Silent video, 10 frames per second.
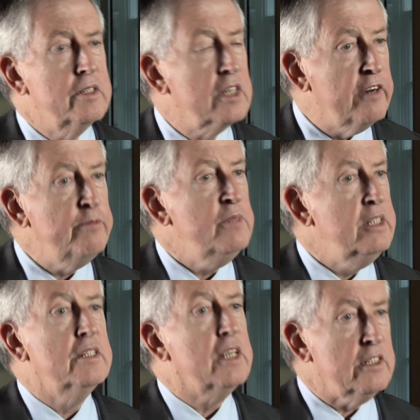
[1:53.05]
The
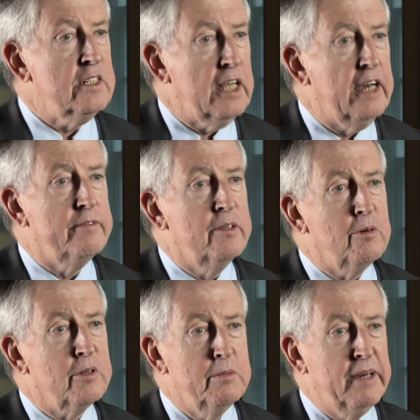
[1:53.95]
government doesn't have an
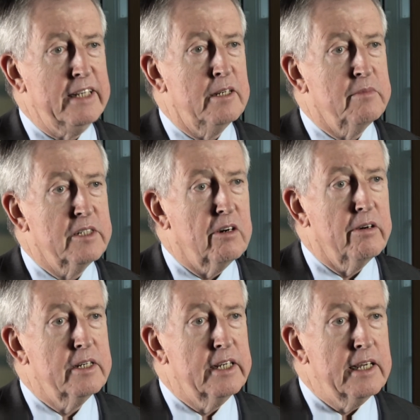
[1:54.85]
automatic
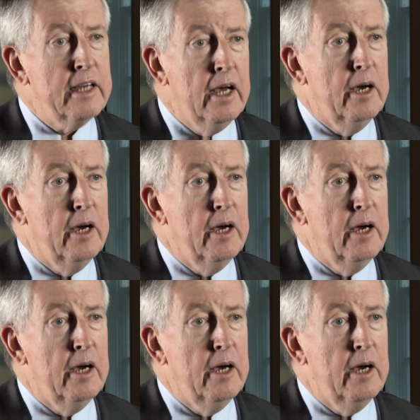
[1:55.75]
majority.